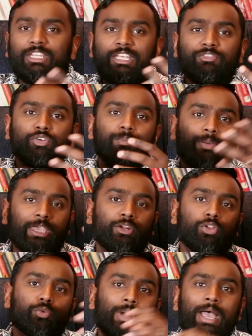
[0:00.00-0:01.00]
evil and pain
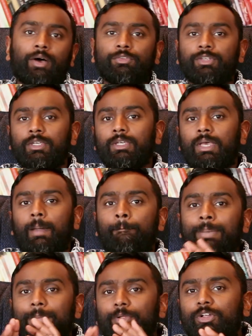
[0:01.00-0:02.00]
all around.
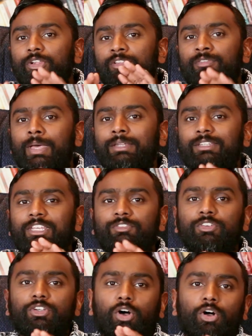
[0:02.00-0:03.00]
Biblical lament
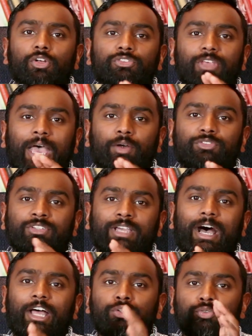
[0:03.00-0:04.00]
even calls out to
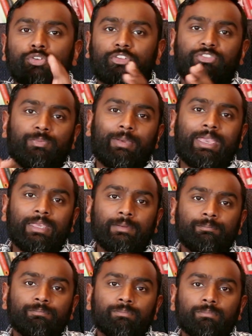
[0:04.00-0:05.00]
God to address the
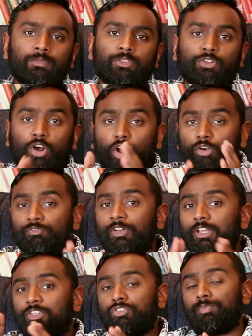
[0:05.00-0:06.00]
pain. They're
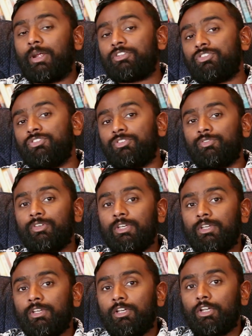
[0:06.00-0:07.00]
heartfelt expressions of
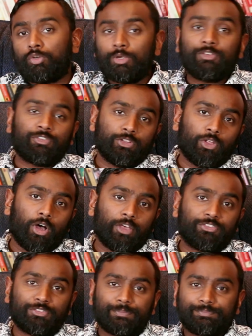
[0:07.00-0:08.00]
grief and
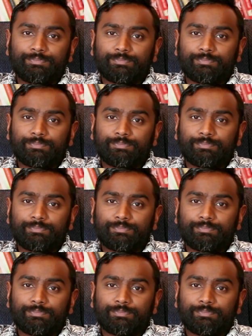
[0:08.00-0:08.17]
loss.